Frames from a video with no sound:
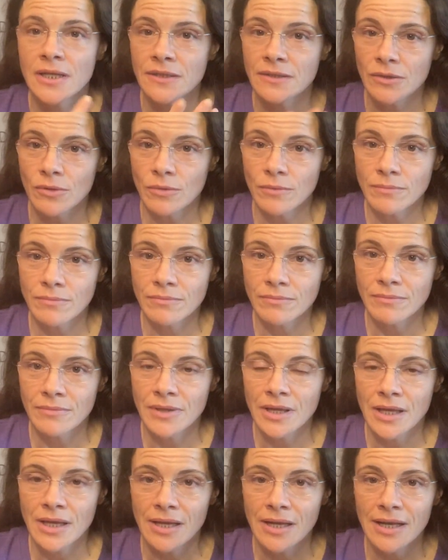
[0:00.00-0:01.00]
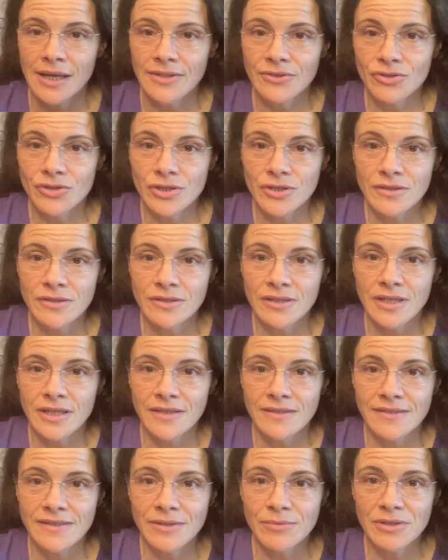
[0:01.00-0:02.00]
So let's just
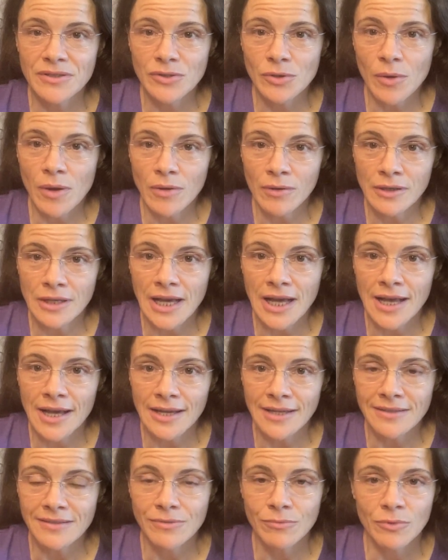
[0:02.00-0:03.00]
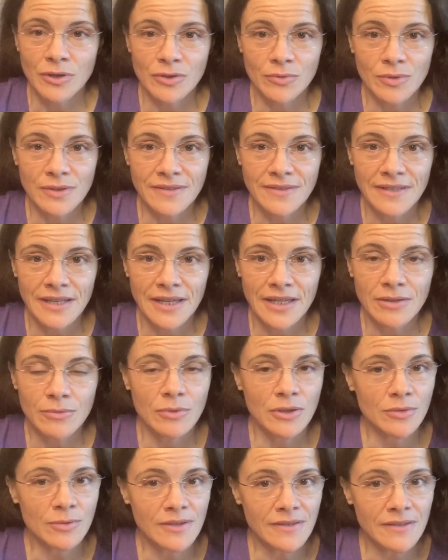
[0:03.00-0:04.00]
see with your own eyes what was there,
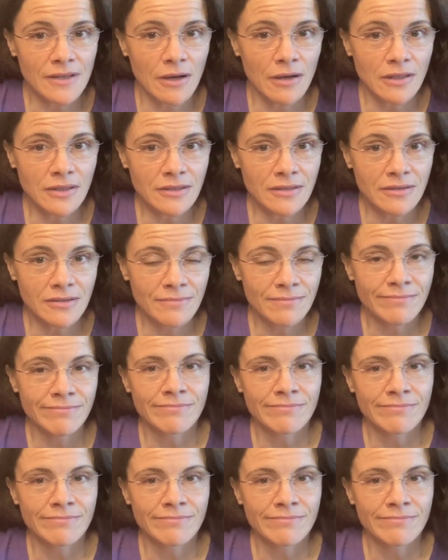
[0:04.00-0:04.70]
what was not.